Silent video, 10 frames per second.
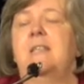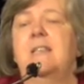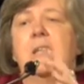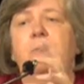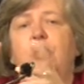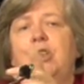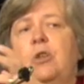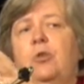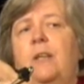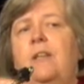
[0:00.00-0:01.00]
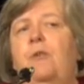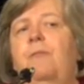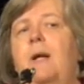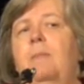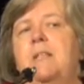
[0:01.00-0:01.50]
successful, children and their
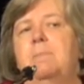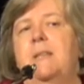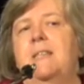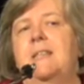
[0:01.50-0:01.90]
families be